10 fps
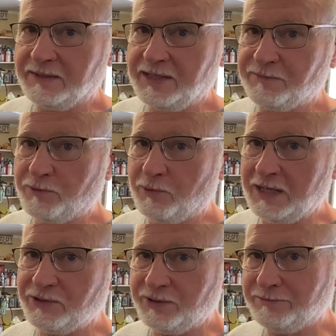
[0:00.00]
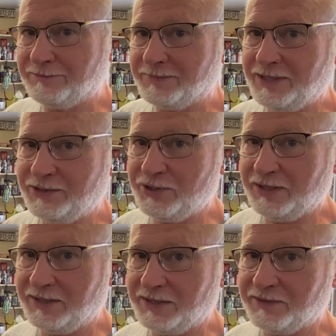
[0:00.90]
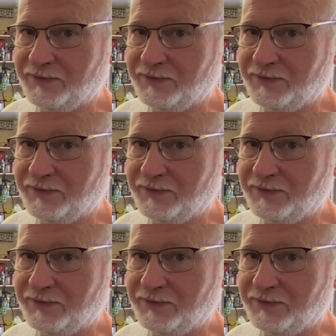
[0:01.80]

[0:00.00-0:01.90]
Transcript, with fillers: Thanks for watching. Catch you on the next